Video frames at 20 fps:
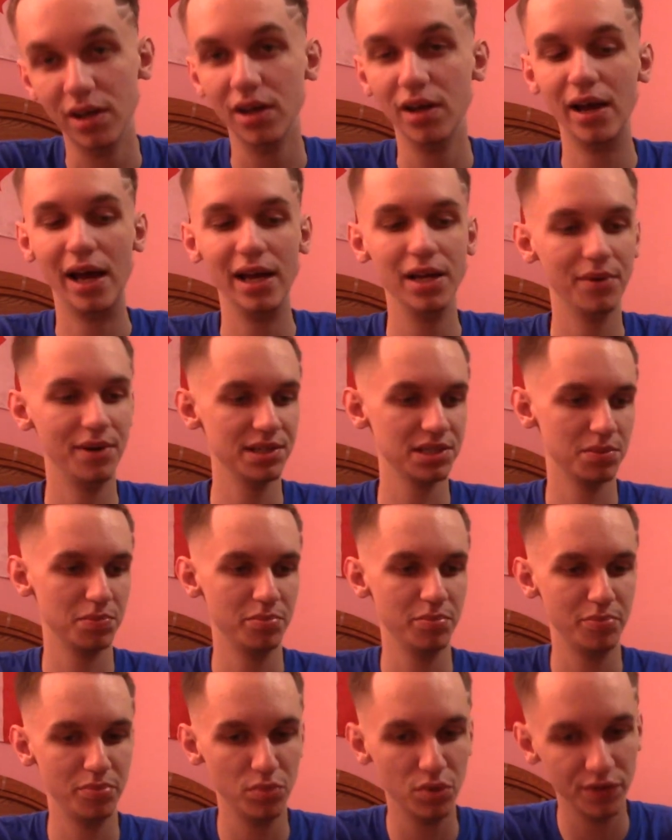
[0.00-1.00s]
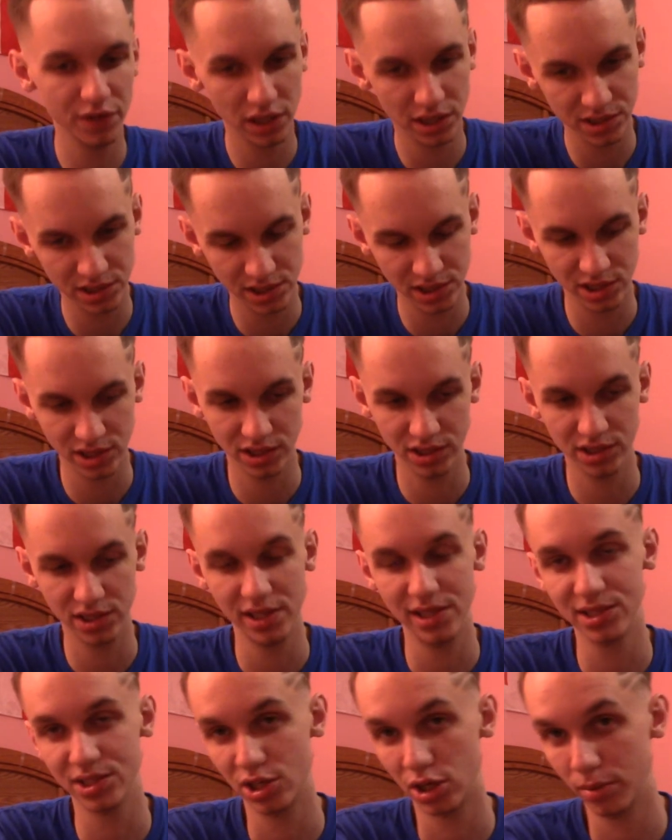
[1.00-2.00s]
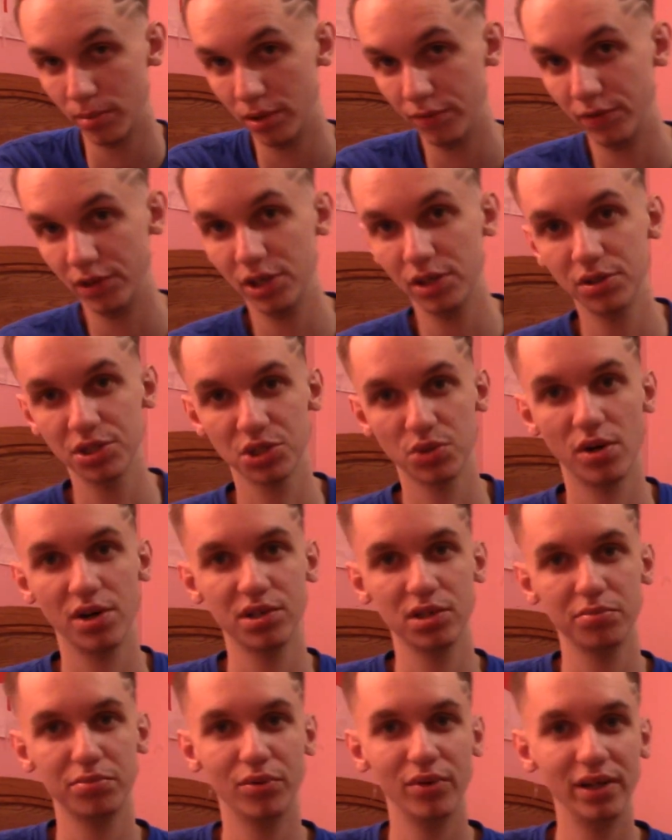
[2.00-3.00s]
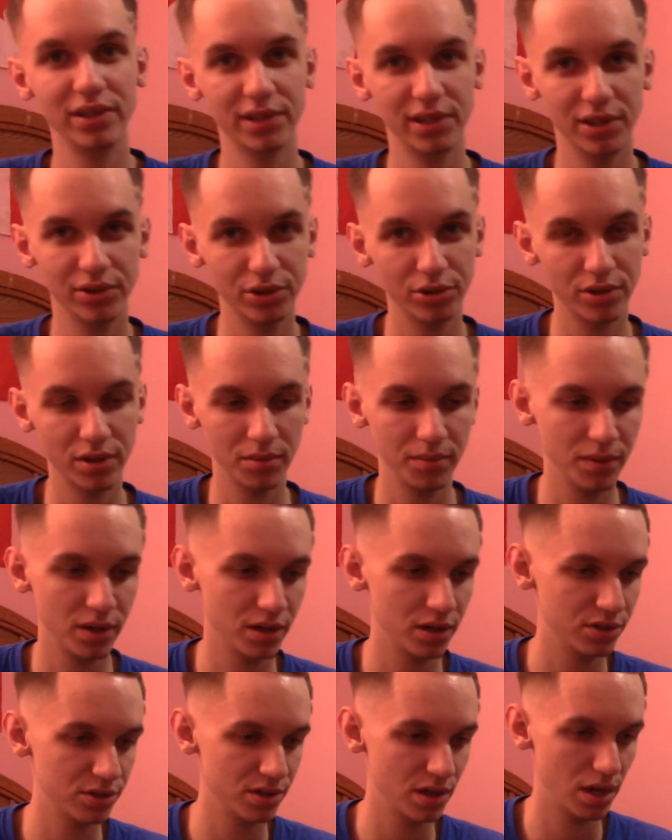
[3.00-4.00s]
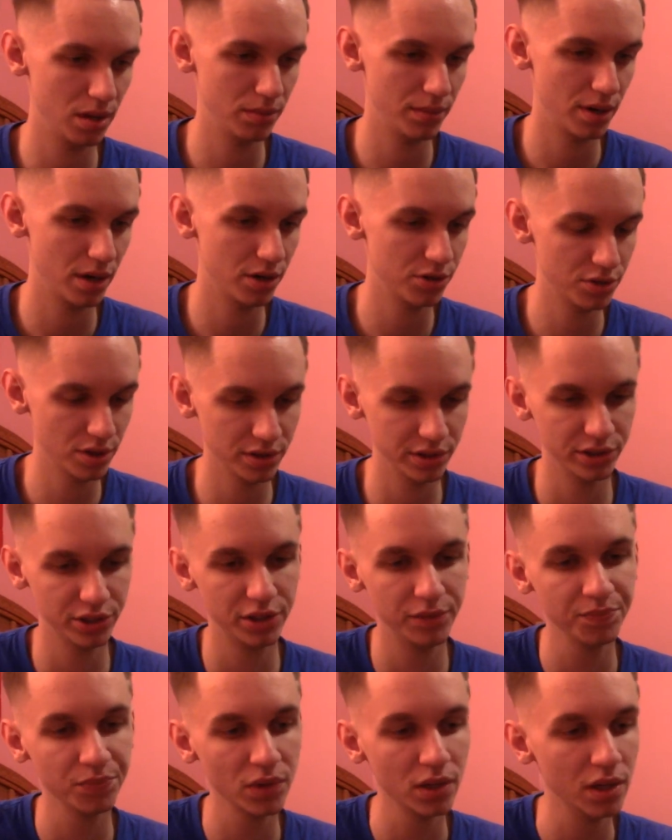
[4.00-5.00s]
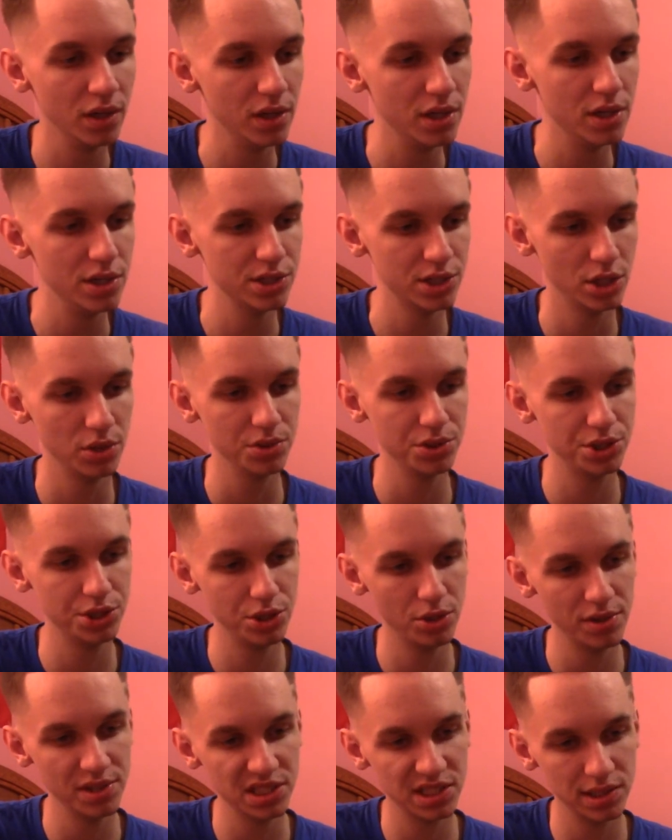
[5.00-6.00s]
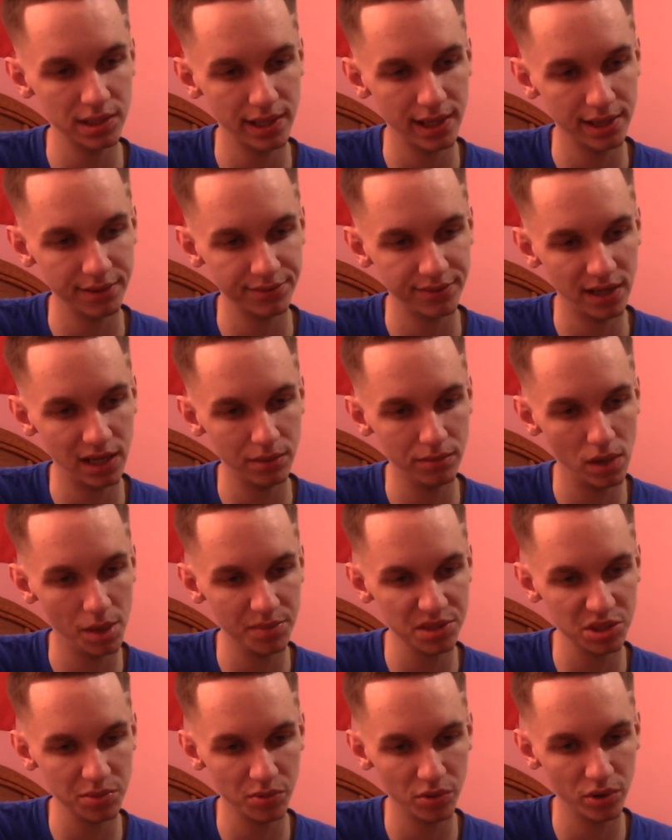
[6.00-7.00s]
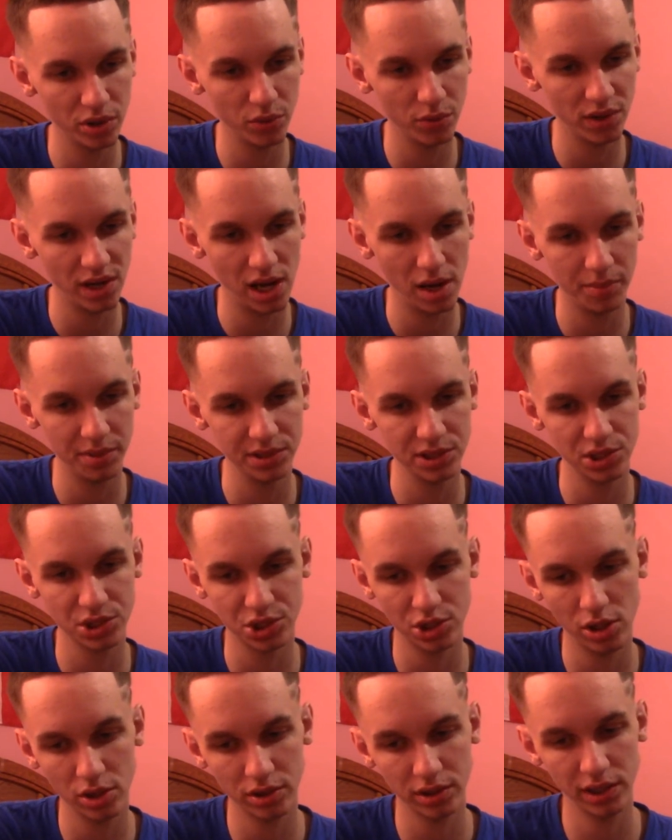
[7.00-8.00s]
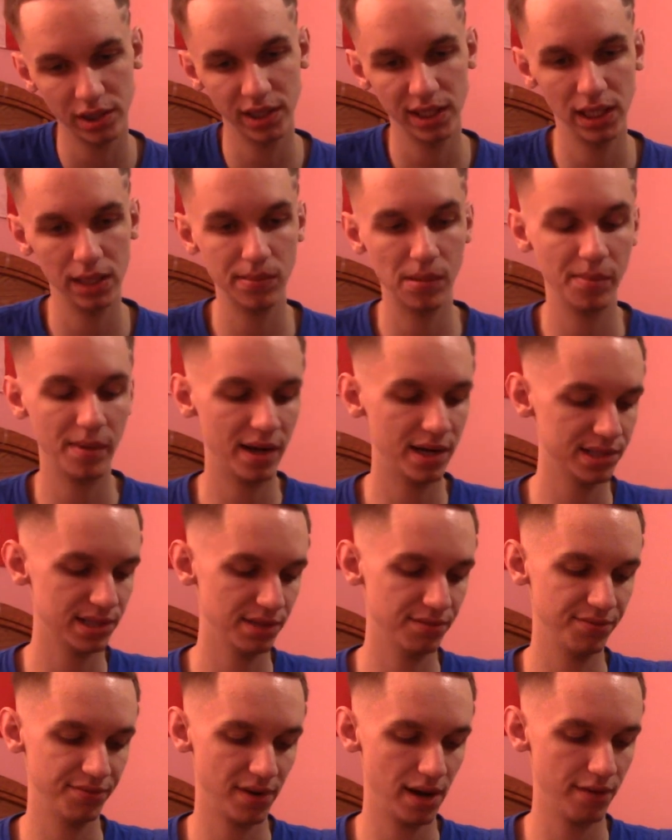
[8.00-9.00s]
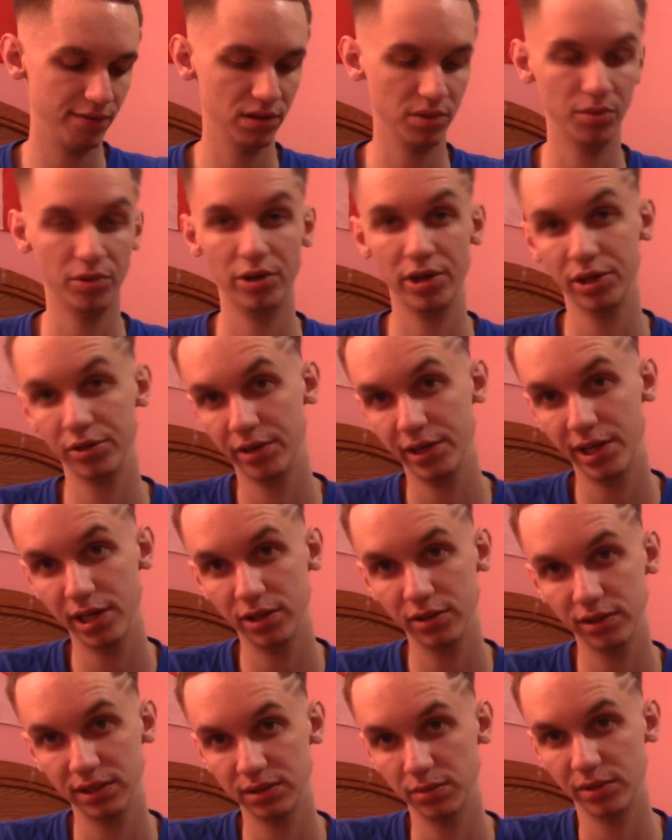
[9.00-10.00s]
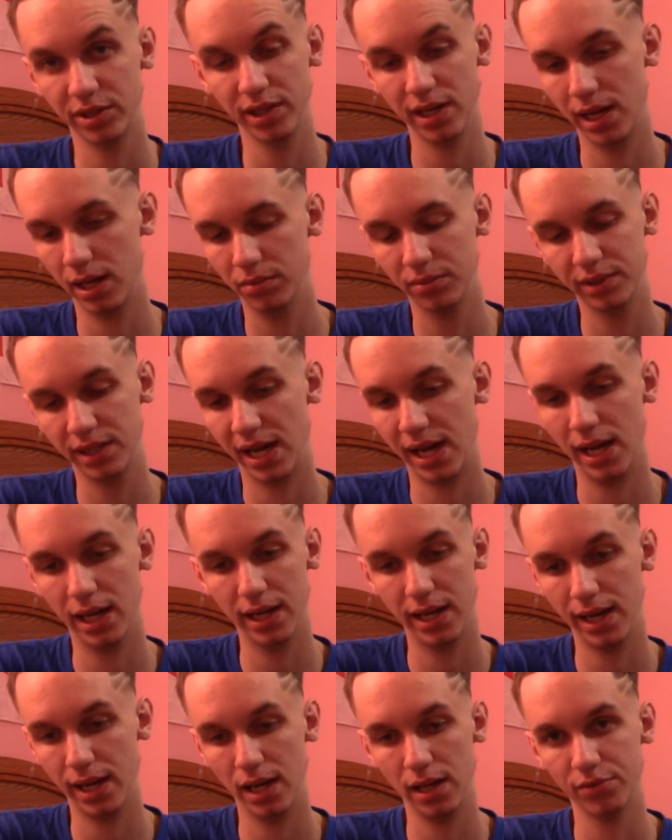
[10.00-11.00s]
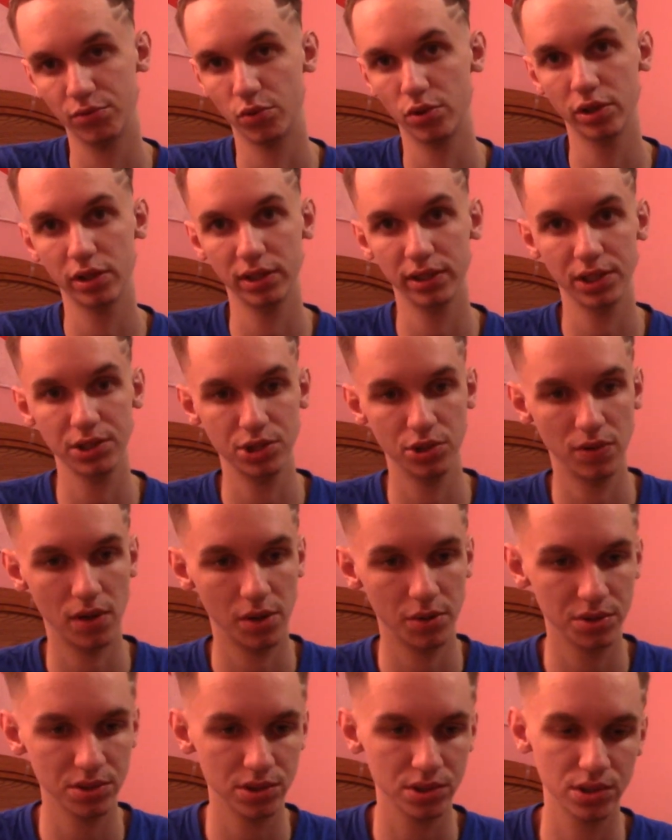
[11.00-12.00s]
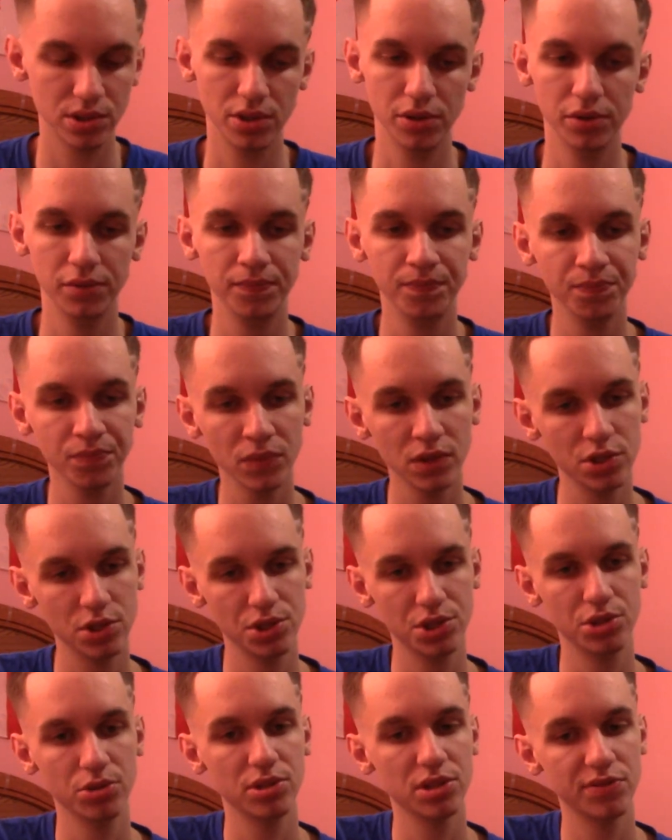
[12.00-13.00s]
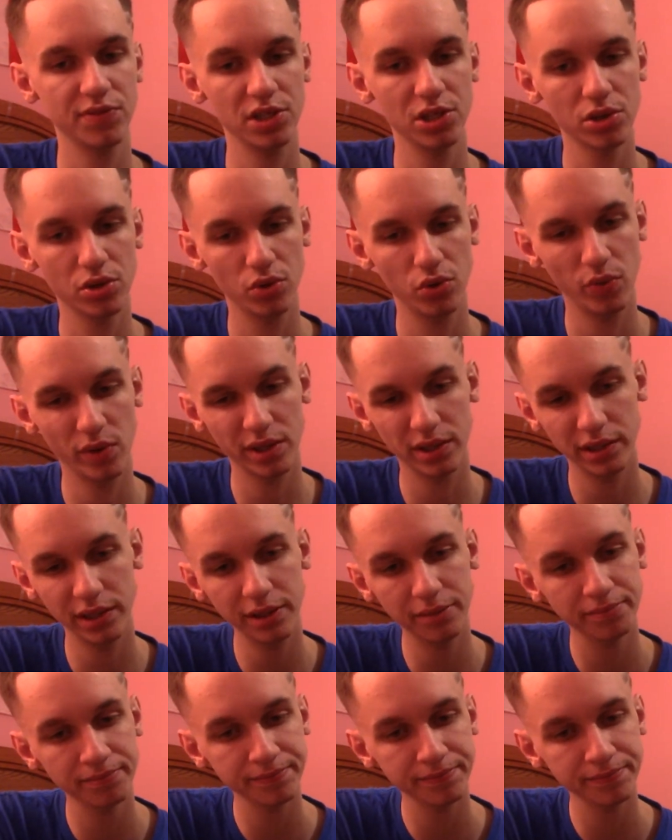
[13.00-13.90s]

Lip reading: Anyways, moving on to today's Dhar Mann video, I just wanted to point that out there that I'm not a drug dealer. So, students laugh at mama's boy, what happens is shocking. Keep in mind it's like 5 in the morning right now because I have work in like 2 hours, so just doing this video quickly.